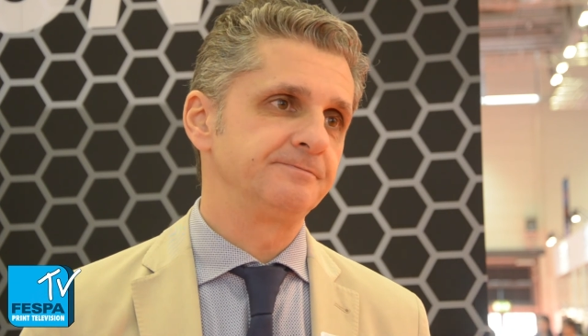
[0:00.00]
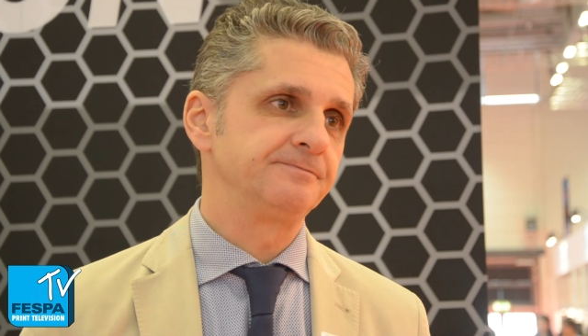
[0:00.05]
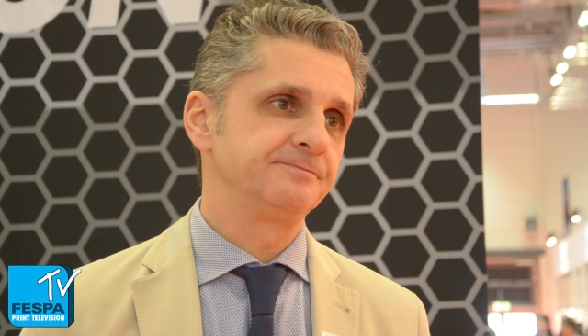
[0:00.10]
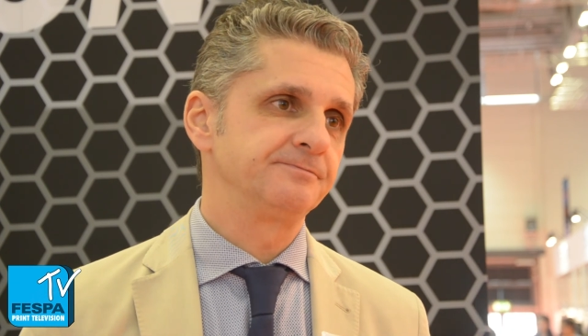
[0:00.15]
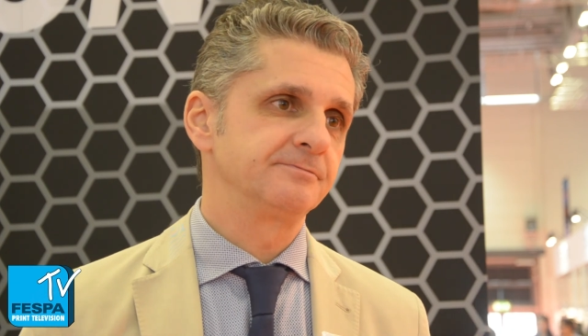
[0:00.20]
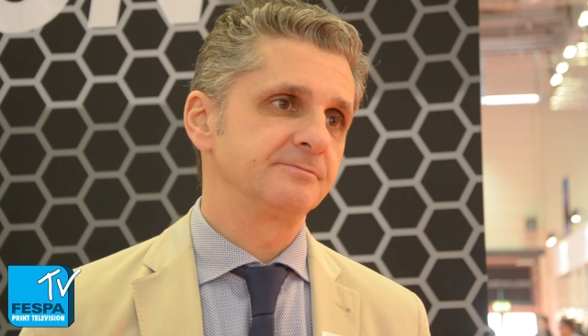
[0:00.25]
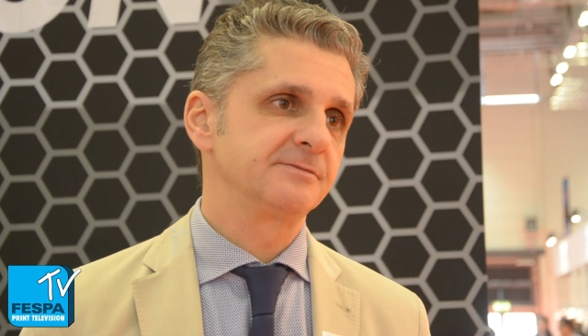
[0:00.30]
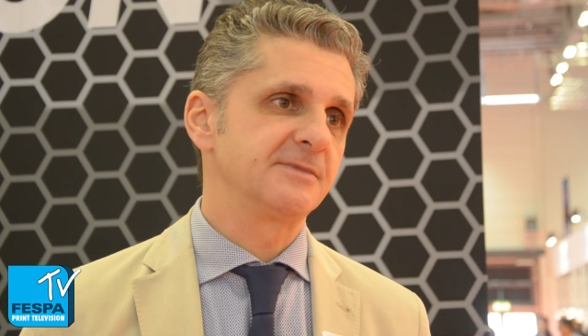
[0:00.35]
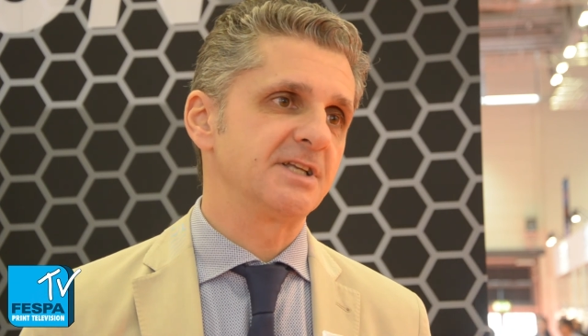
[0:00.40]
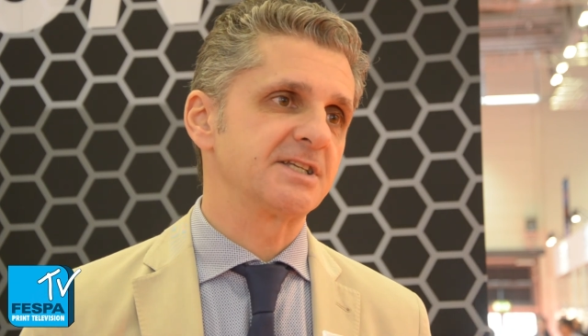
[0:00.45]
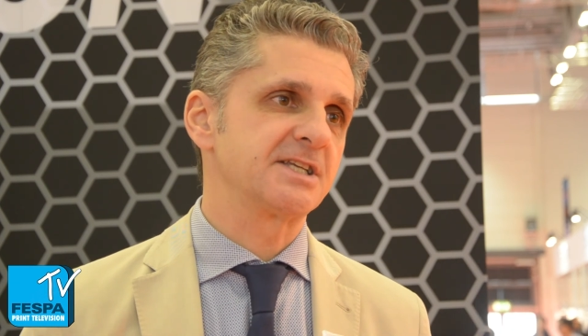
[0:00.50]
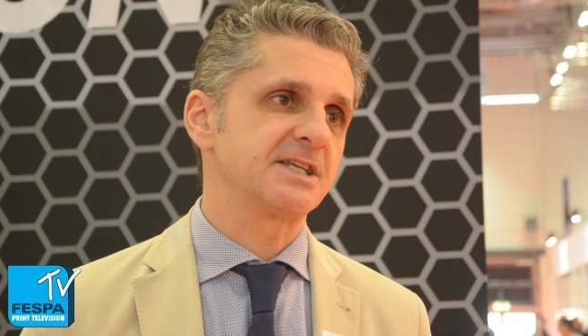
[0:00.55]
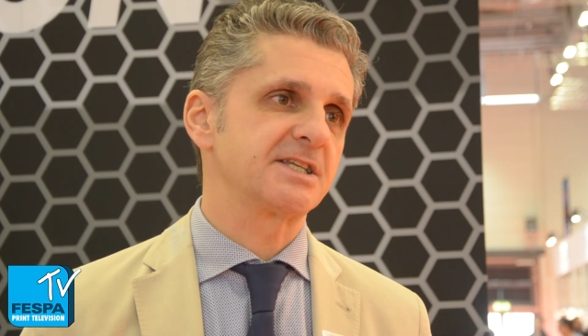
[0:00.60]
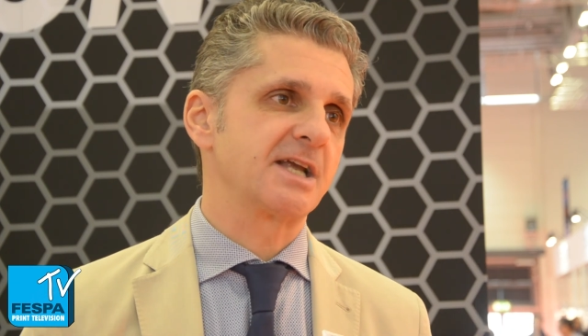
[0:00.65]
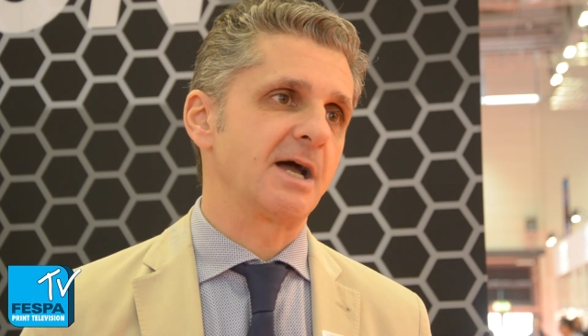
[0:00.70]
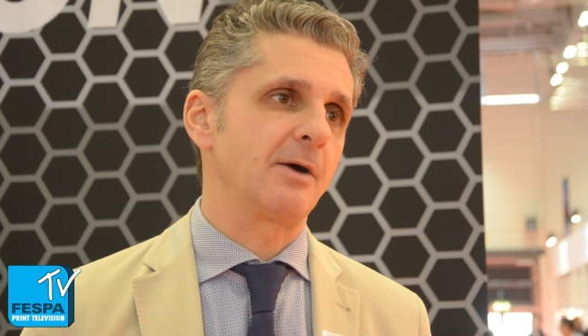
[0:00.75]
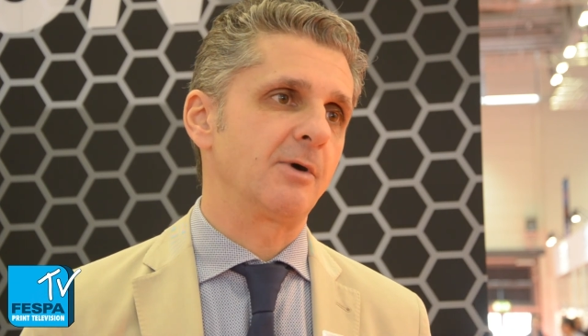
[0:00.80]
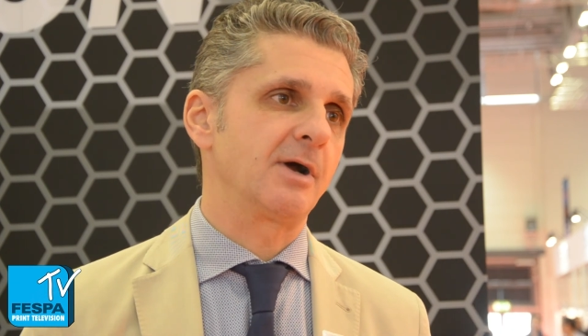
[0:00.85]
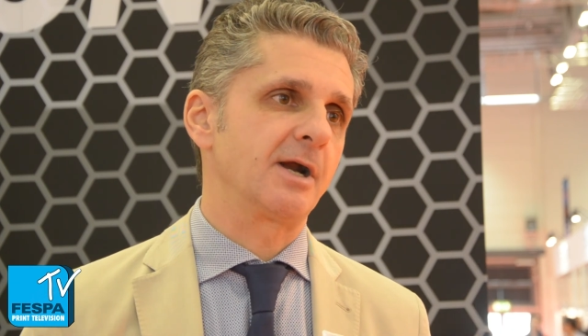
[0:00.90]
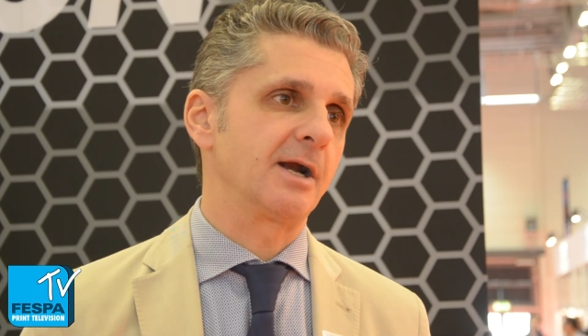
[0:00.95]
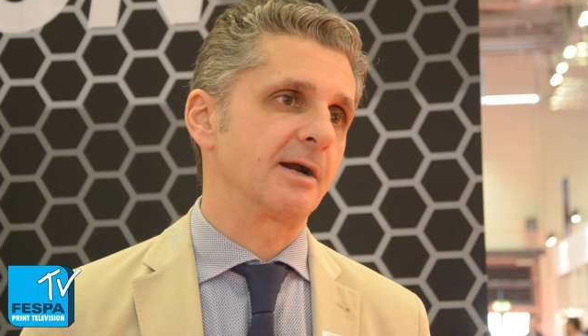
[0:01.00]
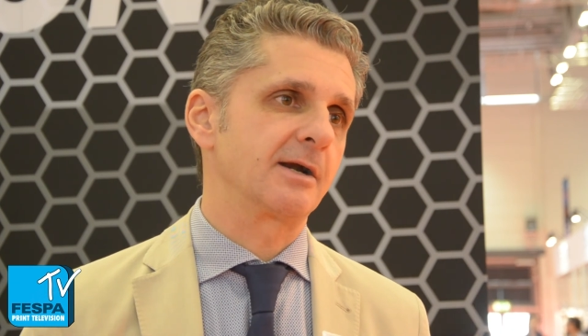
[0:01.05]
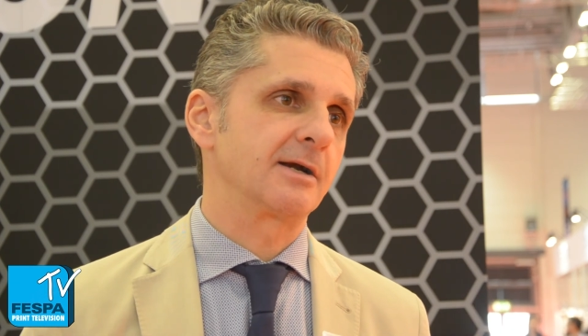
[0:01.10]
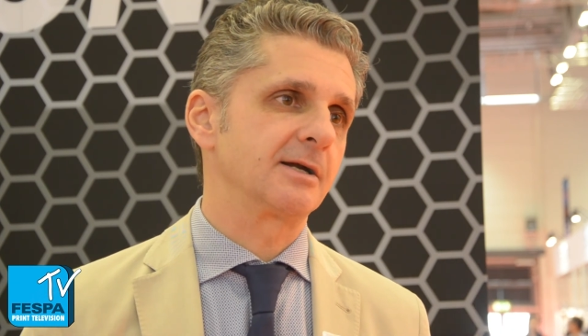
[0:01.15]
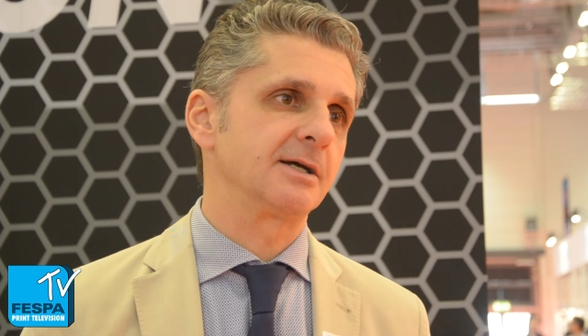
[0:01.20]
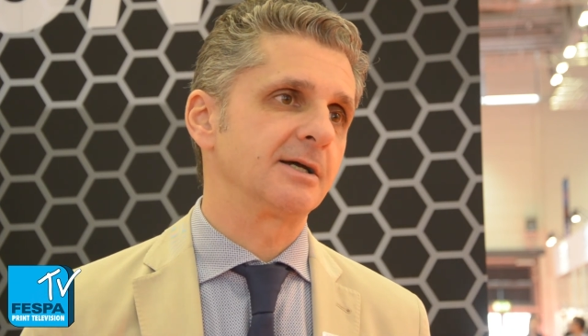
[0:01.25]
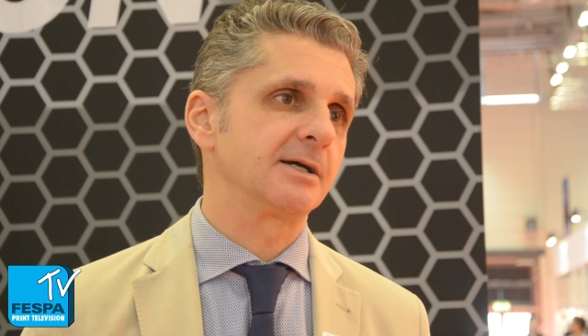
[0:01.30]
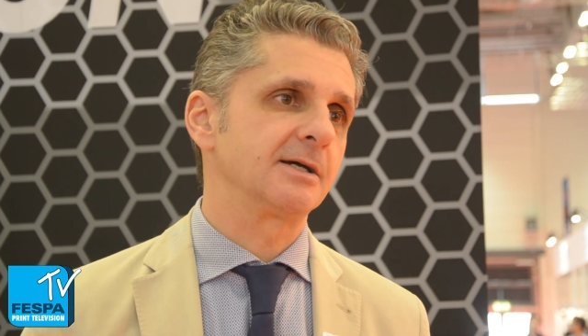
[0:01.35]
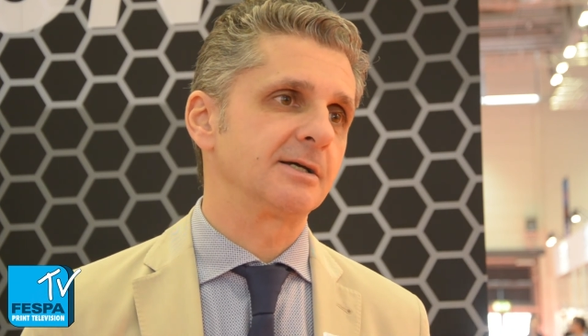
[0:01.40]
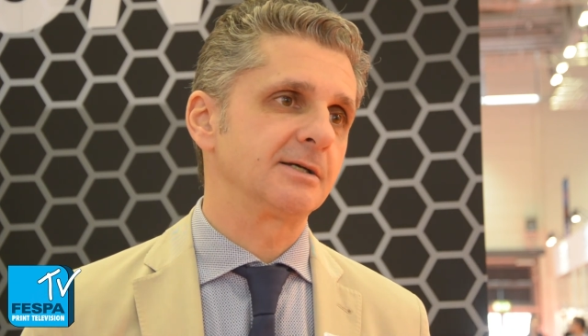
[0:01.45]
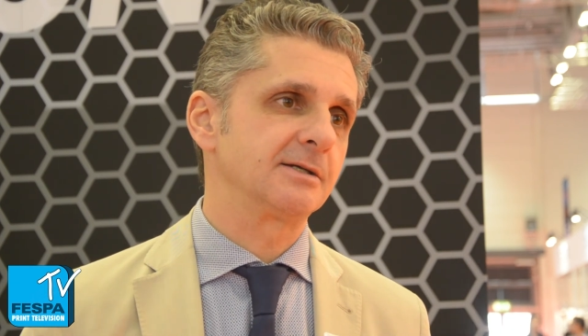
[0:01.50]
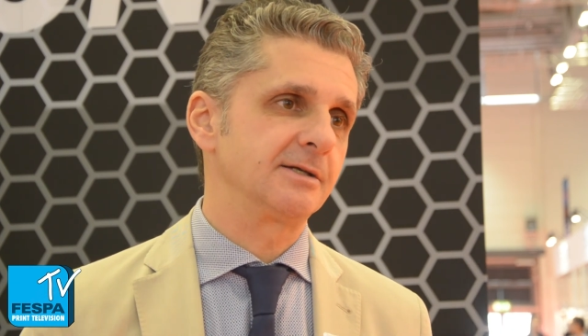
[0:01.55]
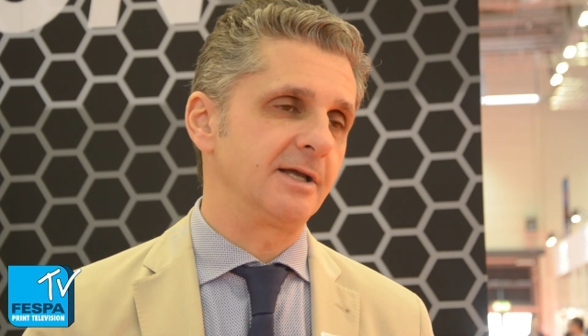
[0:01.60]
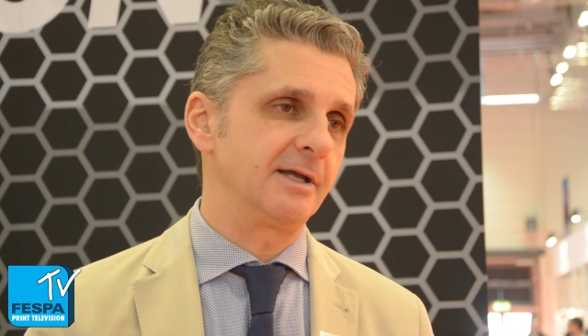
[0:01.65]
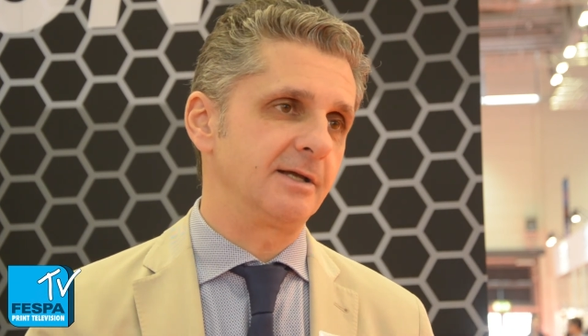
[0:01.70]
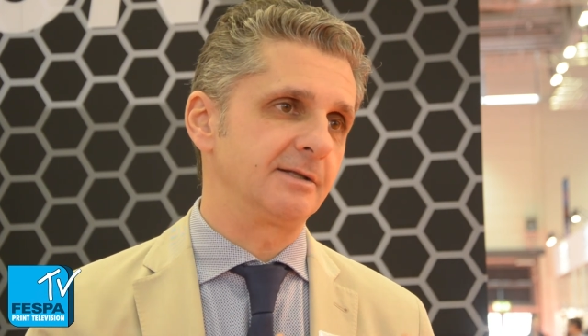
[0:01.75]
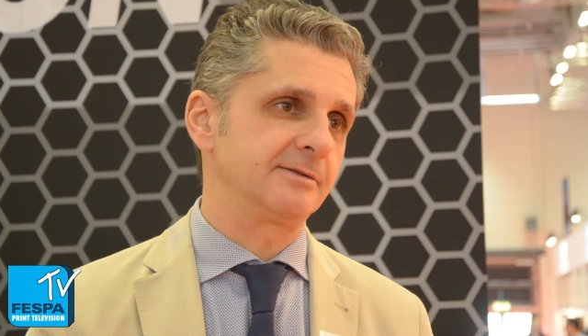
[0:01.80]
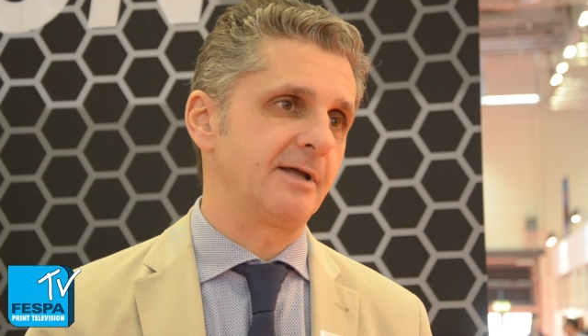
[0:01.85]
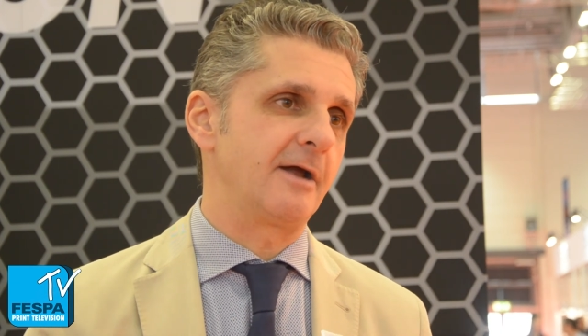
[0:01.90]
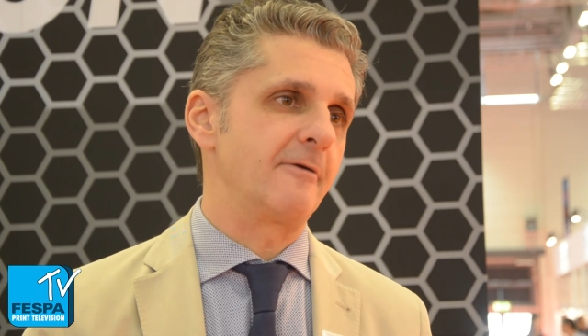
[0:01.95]
Okay. This is our uh,
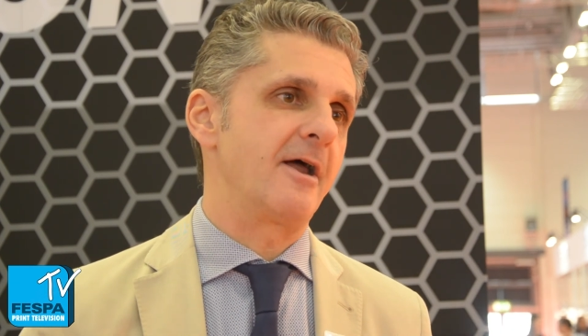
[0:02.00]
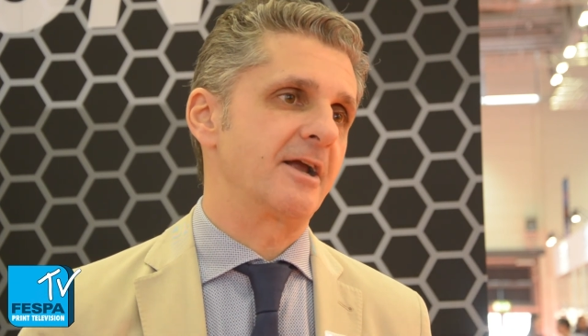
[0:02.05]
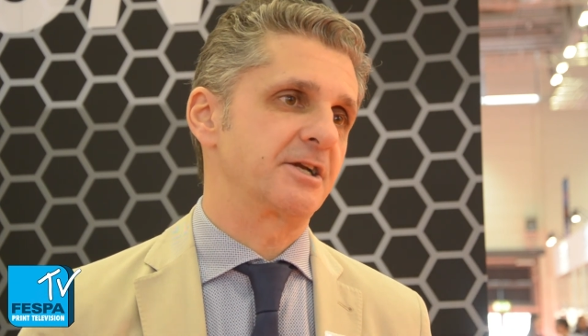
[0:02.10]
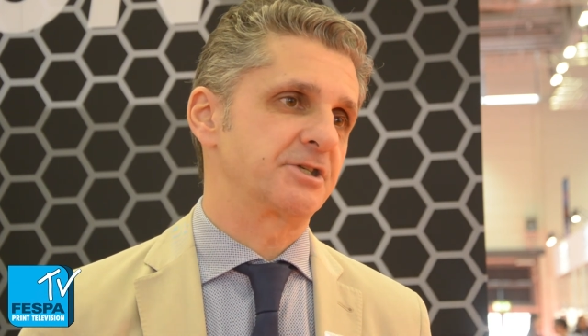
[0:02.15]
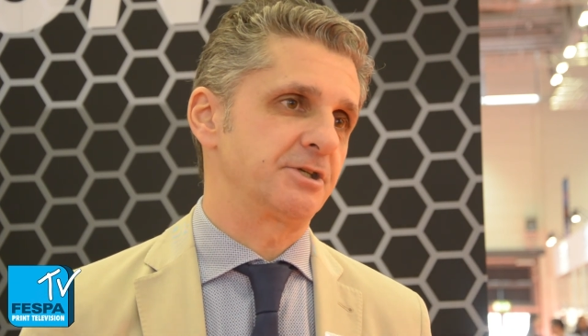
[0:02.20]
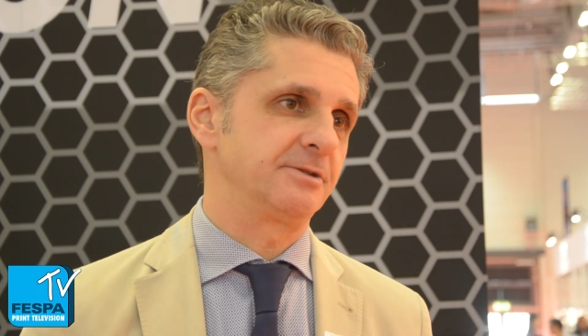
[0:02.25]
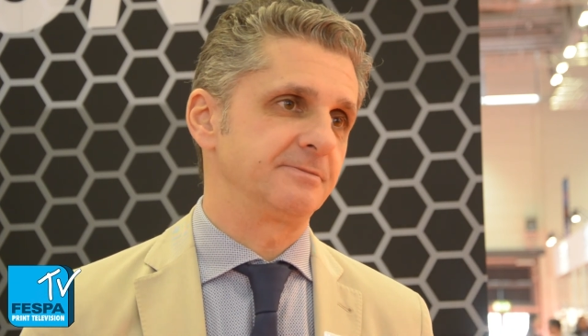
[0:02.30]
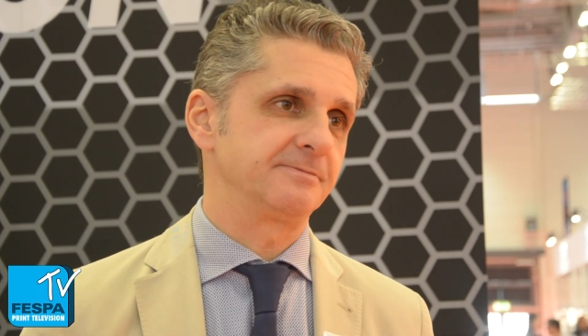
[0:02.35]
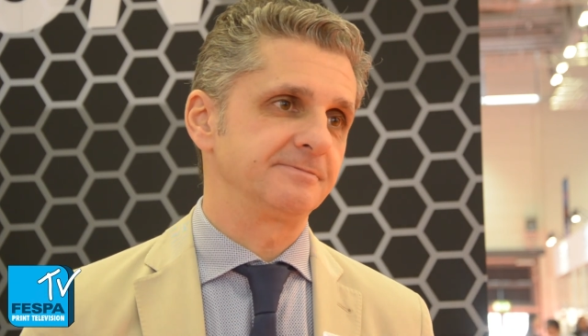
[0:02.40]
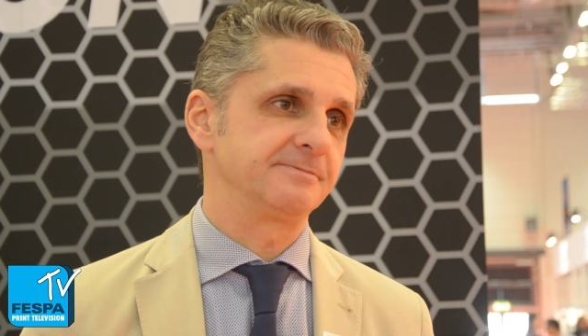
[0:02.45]
direction.